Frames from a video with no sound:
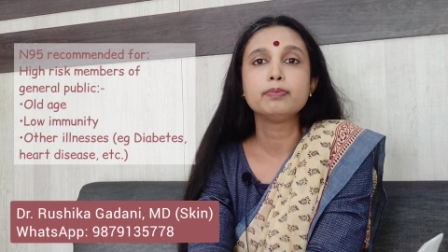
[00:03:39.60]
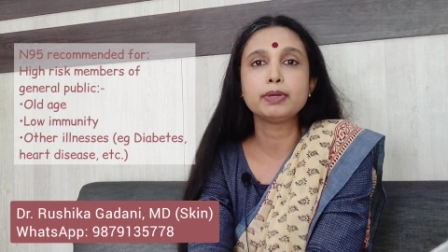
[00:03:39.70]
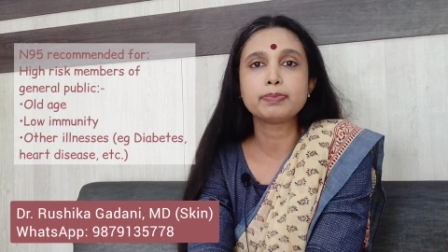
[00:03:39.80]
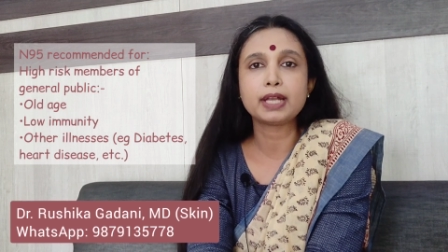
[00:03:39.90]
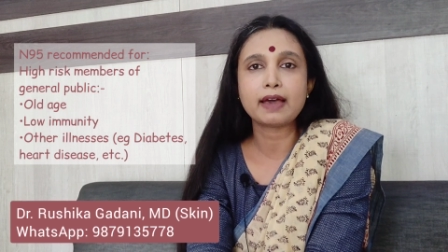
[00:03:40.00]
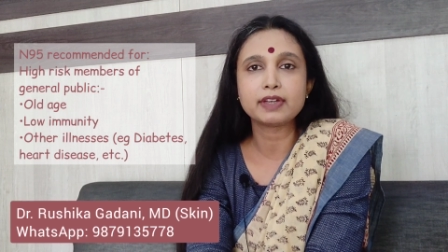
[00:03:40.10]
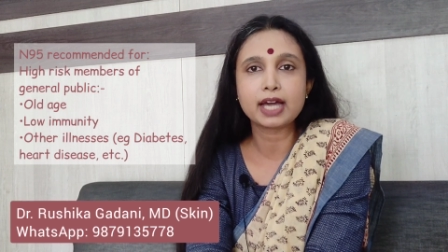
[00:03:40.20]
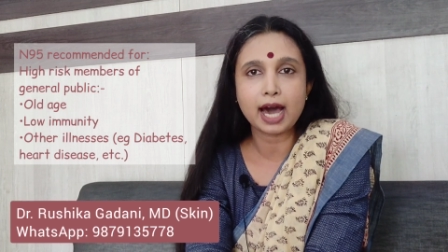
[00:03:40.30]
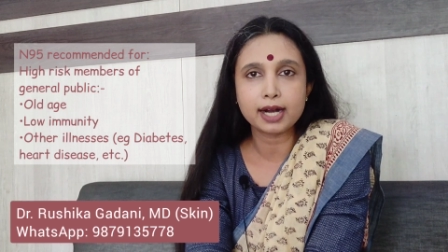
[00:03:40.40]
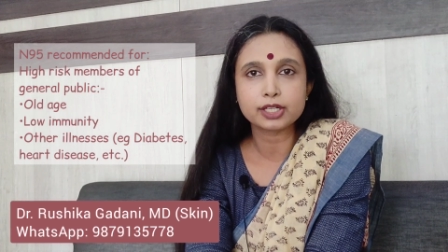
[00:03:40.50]
people having
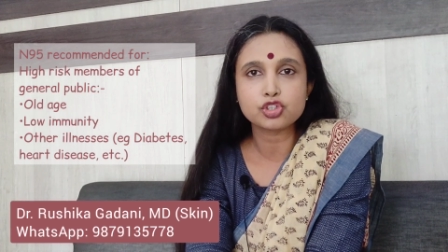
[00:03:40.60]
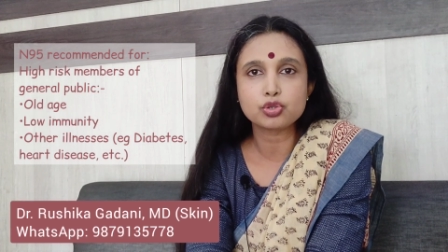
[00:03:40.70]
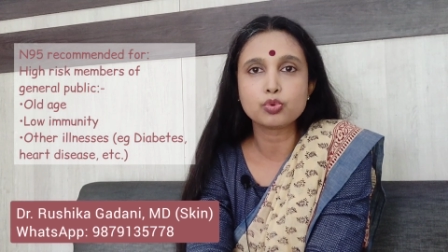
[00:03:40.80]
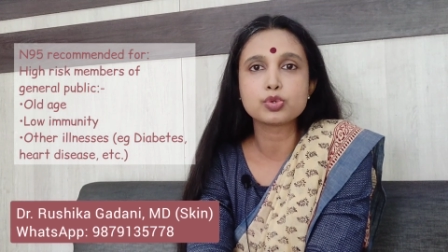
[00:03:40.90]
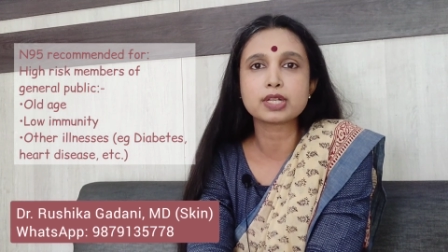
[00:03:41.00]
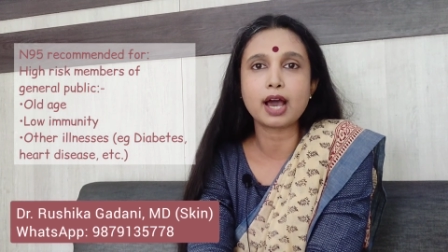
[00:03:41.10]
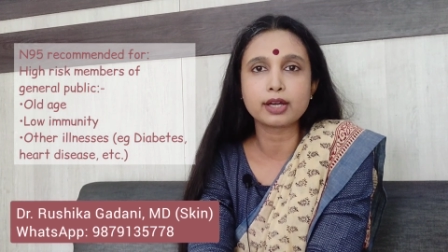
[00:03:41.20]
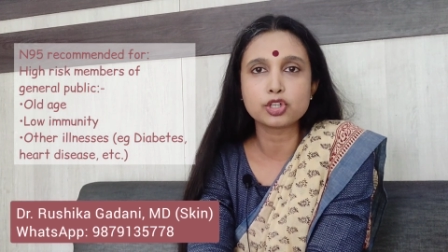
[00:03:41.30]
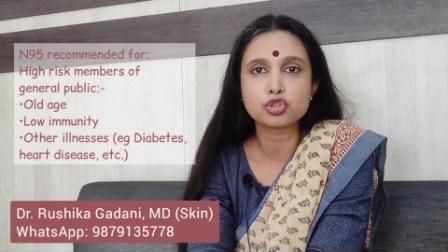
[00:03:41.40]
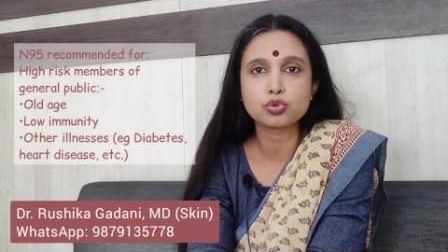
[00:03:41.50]
heart issues,
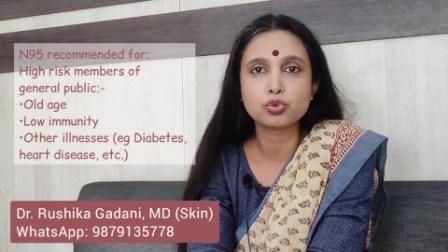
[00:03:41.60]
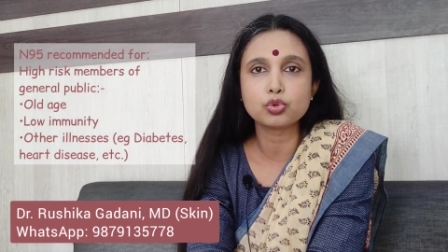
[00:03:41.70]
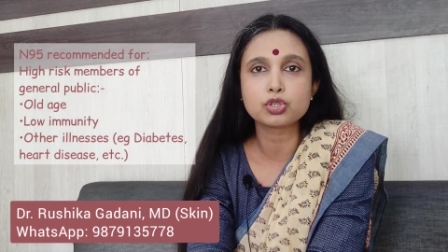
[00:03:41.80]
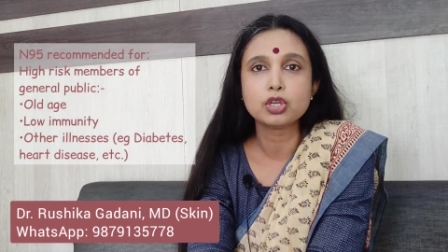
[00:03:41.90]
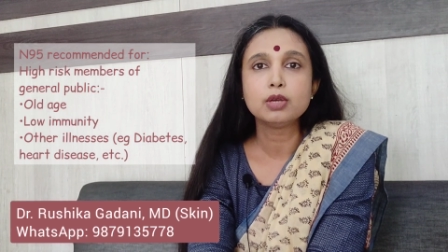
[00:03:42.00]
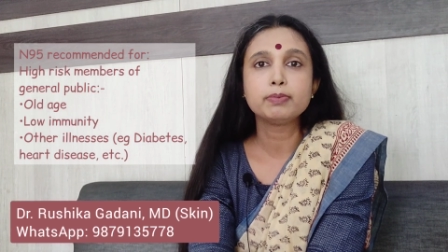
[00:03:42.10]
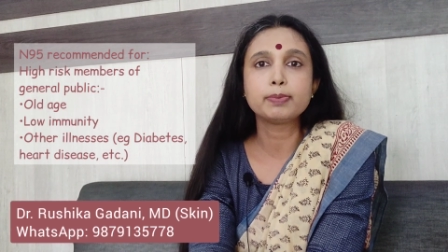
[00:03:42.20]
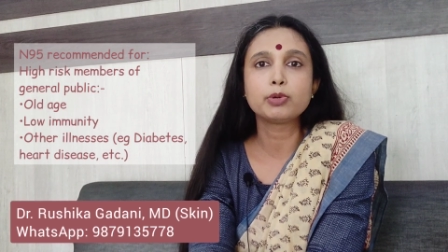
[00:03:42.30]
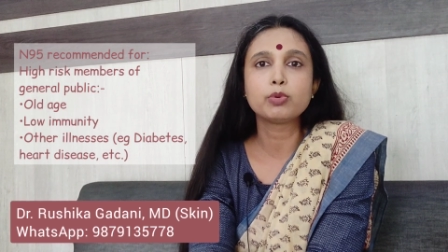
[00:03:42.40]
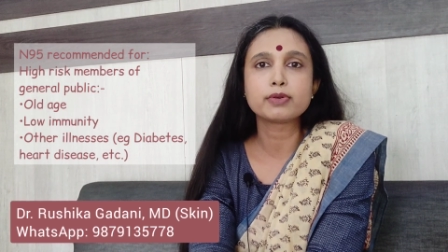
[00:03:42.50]
lung issues,
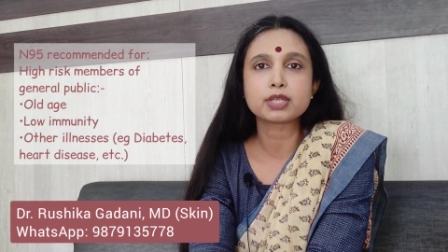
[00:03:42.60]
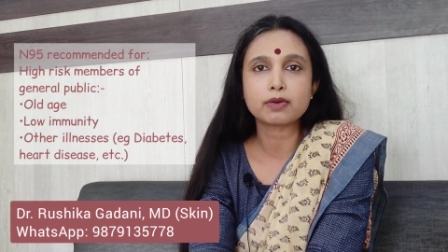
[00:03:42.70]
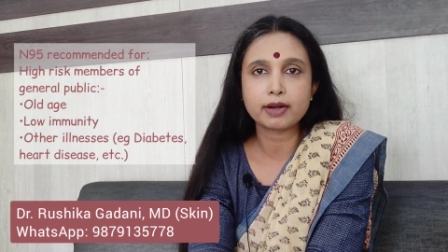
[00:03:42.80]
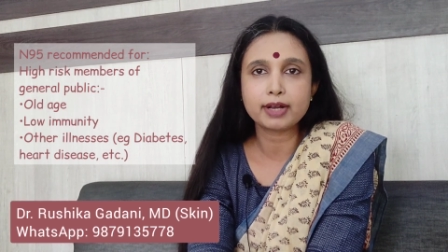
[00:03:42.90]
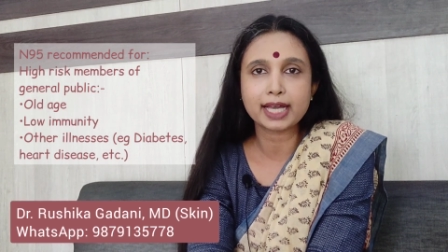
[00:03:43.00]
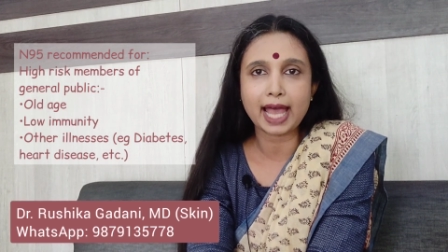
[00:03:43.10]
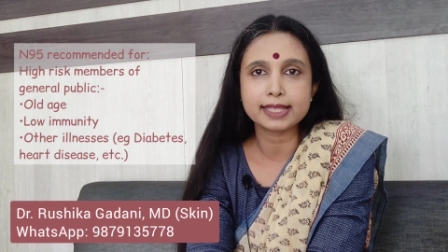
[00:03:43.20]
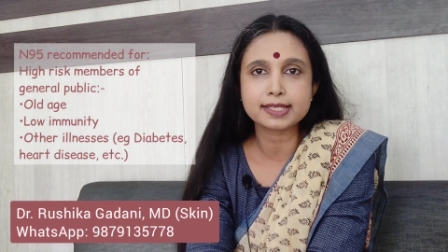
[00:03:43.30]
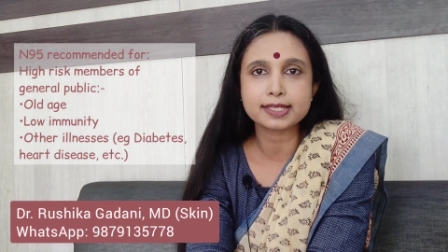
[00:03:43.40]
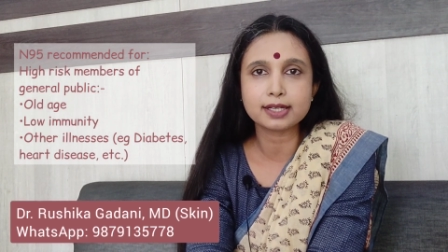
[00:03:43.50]
people who have survived a
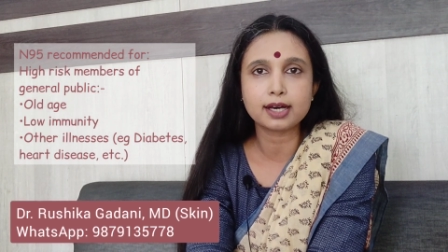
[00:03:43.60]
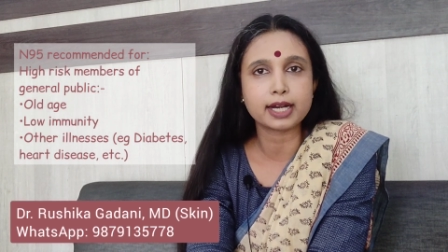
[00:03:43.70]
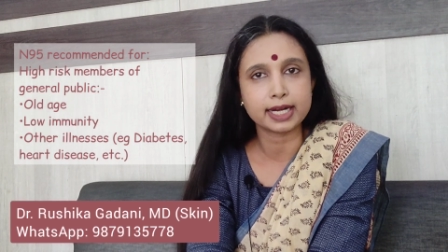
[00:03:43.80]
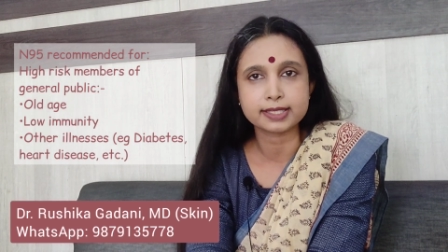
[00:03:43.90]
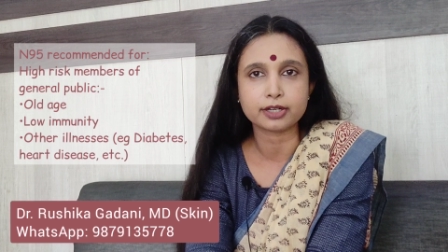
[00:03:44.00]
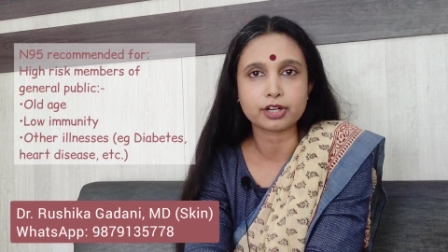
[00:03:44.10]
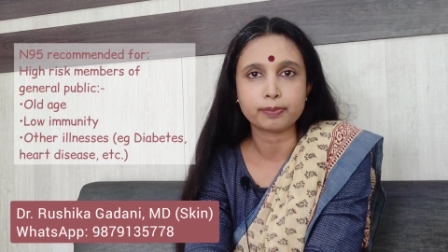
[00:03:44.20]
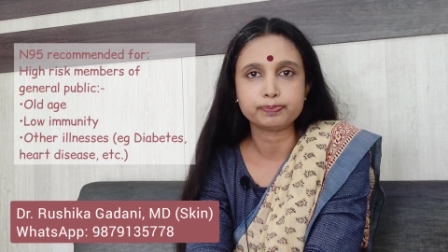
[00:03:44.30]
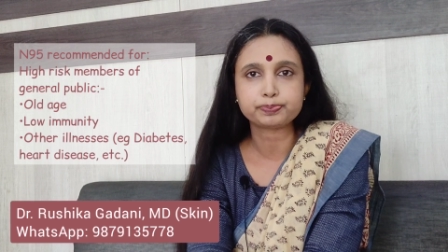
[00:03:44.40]
cancer, etc.